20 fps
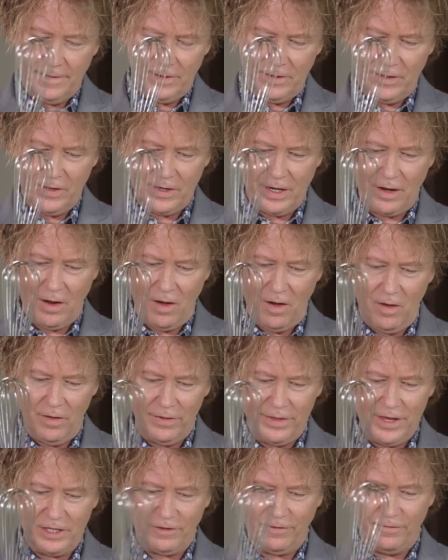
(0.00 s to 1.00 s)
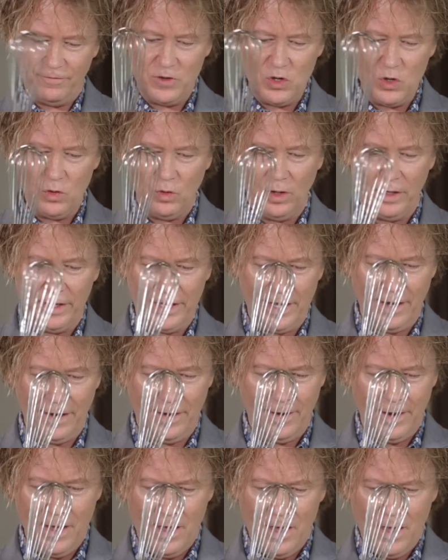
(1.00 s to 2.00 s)
look at all this fuel here
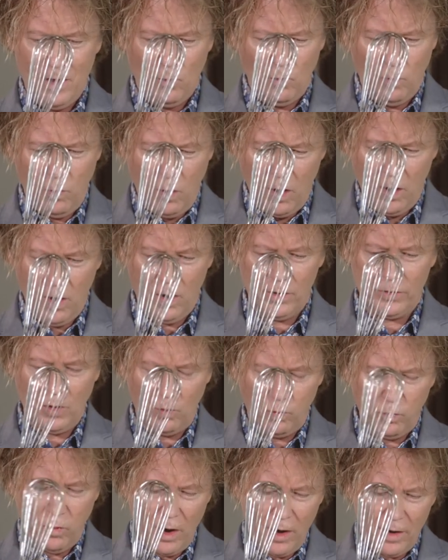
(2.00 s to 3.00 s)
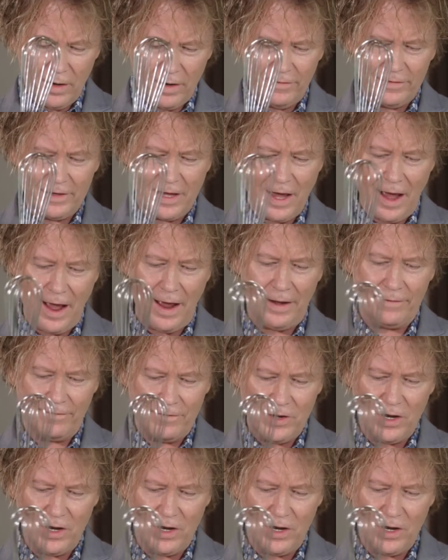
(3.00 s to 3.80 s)
word, the word of God.